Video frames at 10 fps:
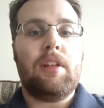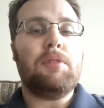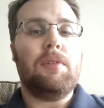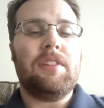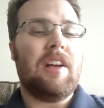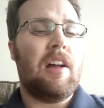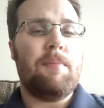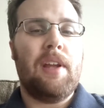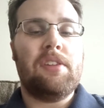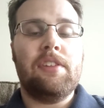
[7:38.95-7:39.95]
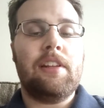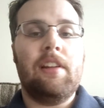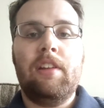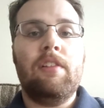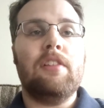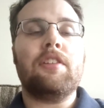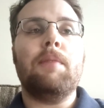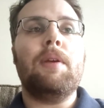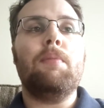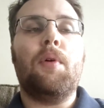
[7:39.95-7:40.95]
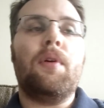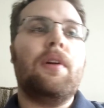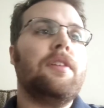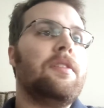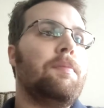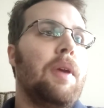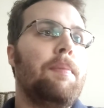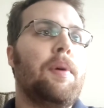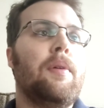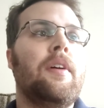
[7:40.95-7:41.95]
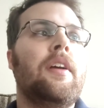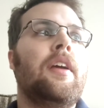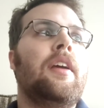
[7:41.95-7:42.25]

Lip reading: So that's what automation is going to do. There's going to be more people